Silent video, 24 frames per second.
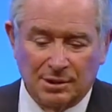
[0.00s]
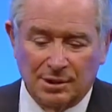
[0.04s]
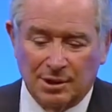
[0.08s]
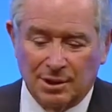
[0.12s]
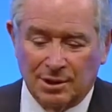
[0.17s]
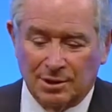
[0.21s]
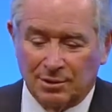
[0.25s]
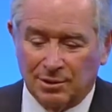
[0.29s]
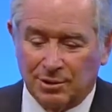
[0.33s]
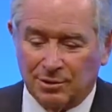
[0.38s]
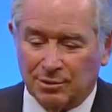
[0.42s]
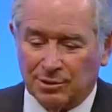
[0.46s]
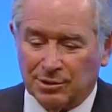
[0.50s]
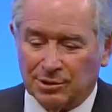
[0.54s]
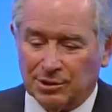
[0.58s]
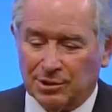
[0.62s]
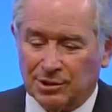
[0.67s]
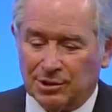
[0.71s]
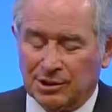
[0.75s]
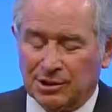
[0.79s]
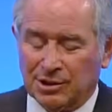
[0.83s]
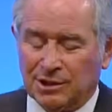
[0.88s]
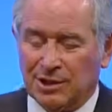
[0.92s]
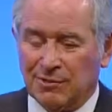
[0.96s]
you know, there were
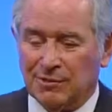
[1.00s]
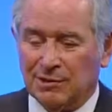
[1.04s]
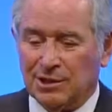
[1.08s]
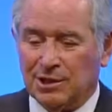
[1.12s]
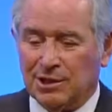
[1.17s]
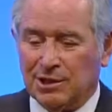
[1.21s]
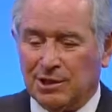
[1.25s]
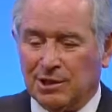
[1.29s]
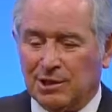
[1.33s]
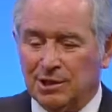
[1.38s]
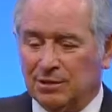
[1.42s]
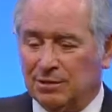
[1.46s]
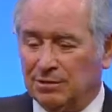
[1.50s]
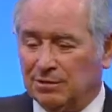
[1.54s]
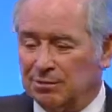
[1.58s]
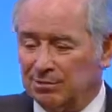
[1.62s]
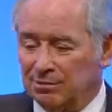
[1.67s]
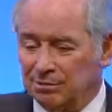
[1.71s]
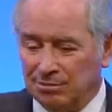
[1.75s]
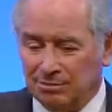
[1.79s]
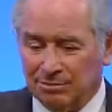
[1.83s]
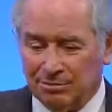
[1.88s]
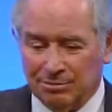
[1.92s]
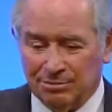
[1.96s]
17
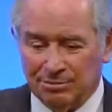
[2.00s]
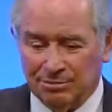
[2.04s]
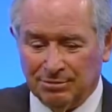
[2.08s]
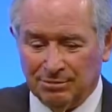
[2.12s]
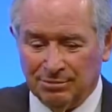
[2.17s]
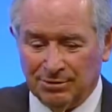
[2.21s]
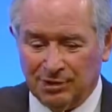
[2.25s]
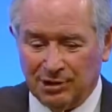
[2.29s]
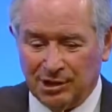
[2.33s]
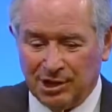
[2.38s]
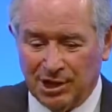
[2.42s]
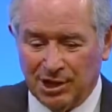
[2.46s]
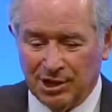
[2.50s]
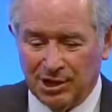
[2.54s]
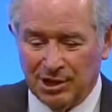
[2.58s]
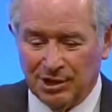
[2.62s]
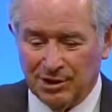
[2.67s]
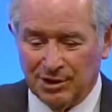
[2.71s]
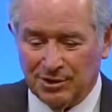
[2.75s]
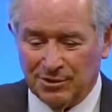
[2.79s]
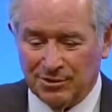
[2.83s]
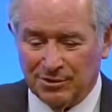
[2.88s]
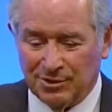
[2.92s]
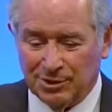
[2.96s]

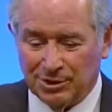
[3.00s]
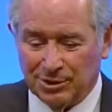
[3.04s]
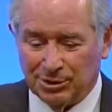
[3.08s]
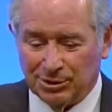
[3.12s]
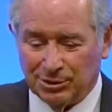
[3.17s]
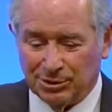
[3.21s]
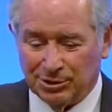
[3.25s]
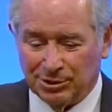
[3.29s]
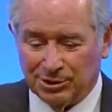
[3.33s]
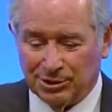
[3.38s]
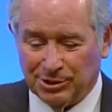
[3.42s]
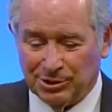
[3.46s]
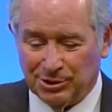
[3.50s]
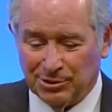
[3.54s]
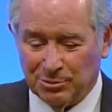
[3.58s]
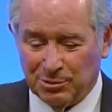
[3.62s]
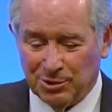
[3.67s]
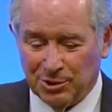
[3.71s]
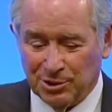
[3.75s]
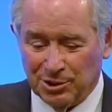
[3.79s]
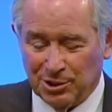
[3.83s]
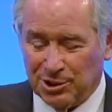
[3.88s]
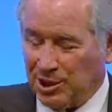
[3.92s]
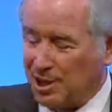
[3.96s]
Chinese officials on
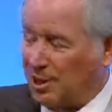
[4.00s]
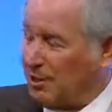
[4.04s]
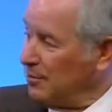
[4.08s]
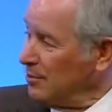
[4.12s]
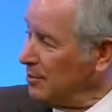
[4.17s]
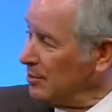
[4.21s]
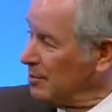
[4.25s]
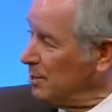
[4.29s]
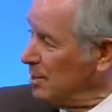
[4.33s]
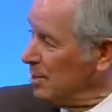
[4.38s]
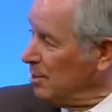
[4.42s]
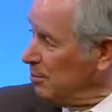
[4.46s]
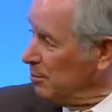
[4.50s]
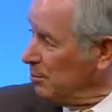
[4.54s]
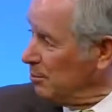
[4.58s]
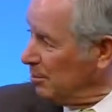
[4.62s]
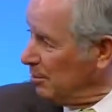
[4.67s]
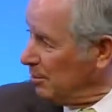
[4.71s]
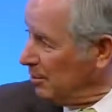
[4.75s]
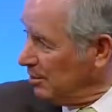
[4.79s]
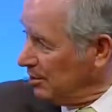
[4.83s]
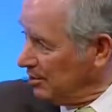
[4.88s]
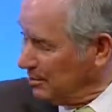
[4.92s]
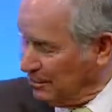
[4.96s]
one side of a
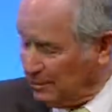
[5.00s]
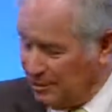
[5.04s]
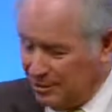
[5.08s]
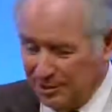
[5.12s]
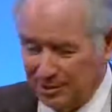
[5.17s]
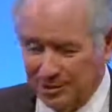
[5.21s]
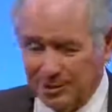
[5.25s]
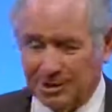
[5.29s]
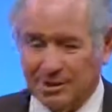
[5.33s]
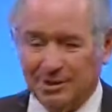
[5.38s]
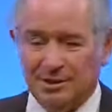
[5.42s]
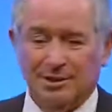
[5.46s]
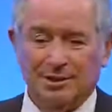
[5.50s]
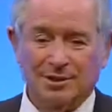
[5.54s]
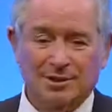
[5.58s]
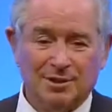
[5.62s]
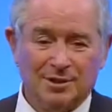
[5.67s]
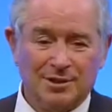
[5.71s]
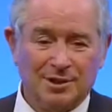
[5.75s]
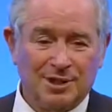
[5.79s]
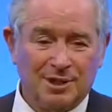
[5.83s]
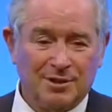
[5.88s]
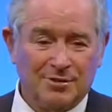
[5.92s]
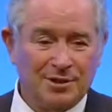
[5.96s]
table and
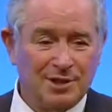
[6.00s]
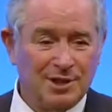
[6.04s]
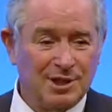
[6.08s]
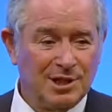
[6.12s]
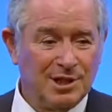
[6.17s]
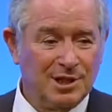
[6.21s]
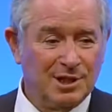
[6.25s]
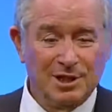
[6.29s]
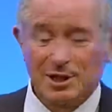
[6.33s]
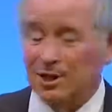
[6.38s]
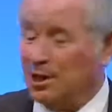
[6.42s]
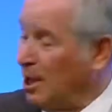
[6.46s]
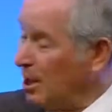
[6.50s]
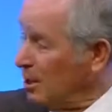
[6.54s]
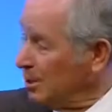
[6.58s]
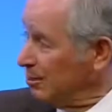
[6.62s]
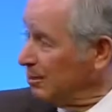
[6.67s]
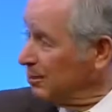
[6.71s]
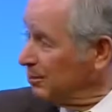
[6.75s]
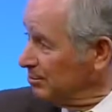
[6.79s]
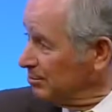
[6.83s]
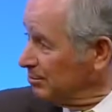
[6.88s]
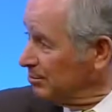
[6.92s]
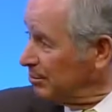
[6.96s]
17
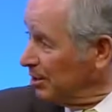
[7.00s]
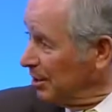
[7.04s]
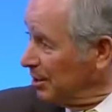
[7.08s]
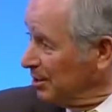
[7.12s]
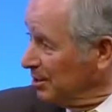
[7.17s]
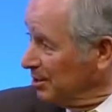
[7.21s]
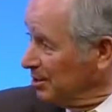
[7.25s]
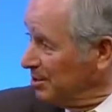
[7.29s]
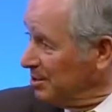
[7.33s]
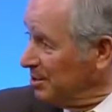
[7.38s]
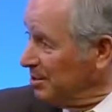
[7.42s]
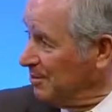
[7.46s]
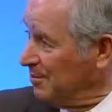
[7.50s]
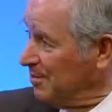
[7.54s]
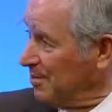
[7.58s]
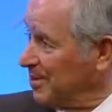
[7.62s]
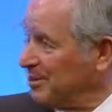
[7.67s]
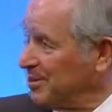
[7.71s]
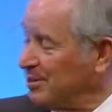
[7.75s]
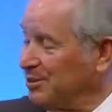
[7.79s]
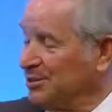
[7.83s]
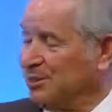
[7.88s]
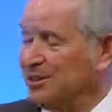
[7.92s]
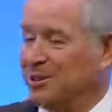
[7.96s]
non-Chinese
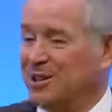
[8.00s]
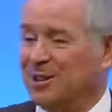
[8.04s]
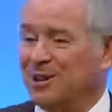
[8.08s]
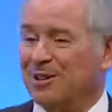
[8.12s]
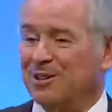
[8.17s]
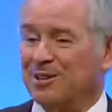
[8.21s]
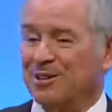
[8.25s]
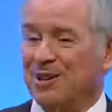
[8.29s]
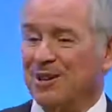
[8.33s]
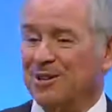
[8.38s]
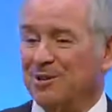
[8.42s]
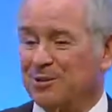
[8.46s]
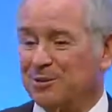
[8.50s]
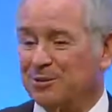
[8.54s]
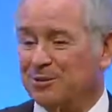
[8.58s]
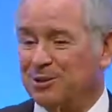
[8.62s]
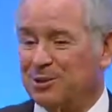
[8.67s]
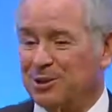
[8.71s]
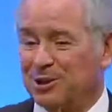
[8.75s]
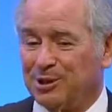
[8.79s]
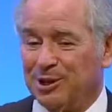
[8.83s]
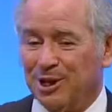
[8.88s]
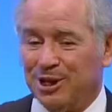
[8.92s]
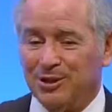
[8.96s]
officials. Another, it
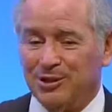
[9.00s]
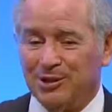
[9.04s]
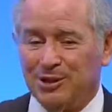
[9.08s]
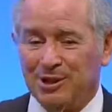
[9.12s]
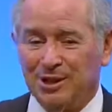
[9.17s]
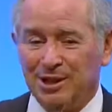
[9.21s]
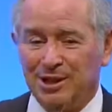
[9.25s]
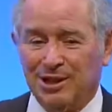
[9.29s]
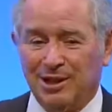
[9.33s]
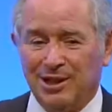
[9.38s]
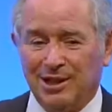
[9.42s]
was a lunch.